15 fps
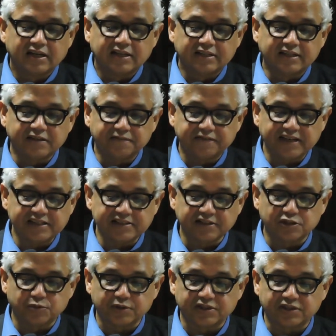Their faces
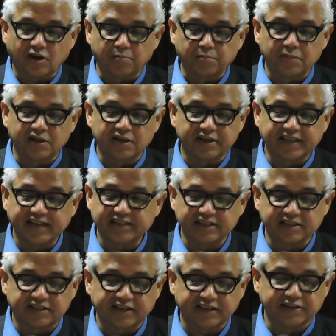were somber, yet
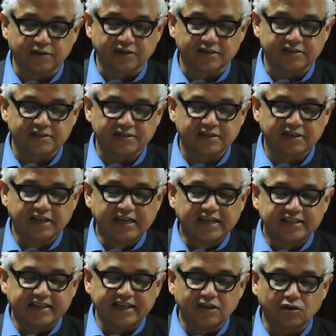incredulous.
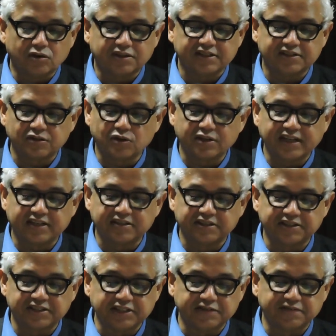They looked as though they had
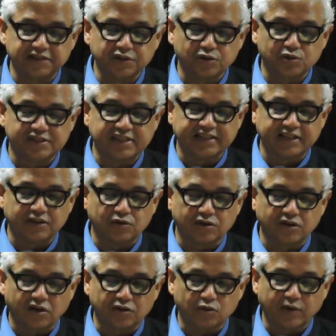received news that they could
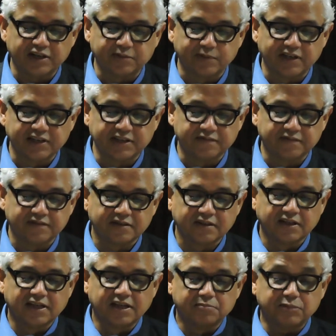not quite believe.
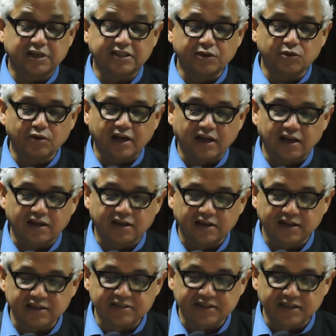"But you are,"
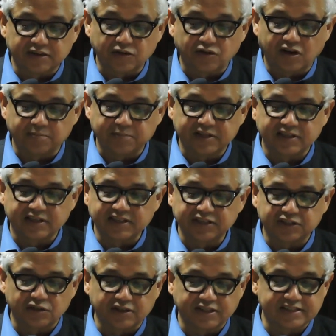I said to Compton, and he
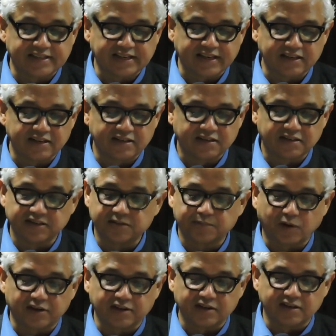shook his head
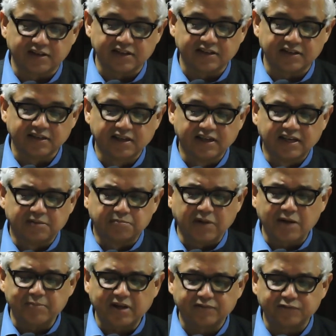despondently.
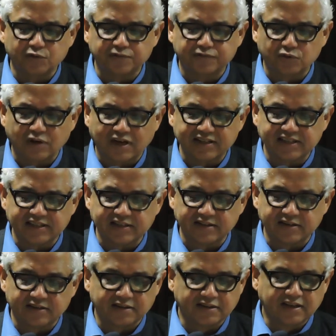"Mama, fufu, Anil,
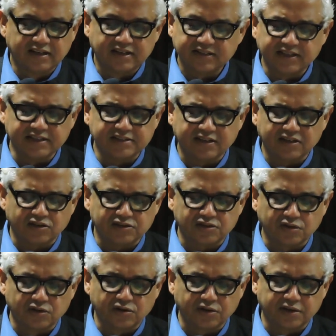things are not so
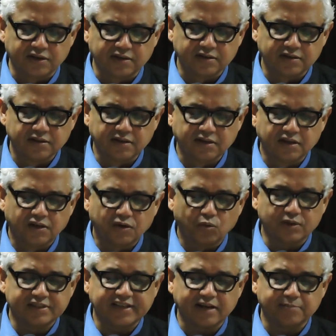good.
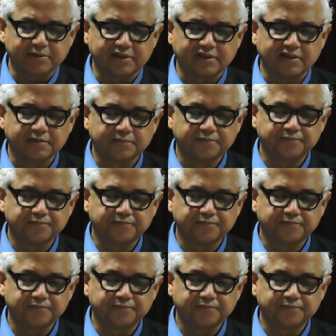What's happened?"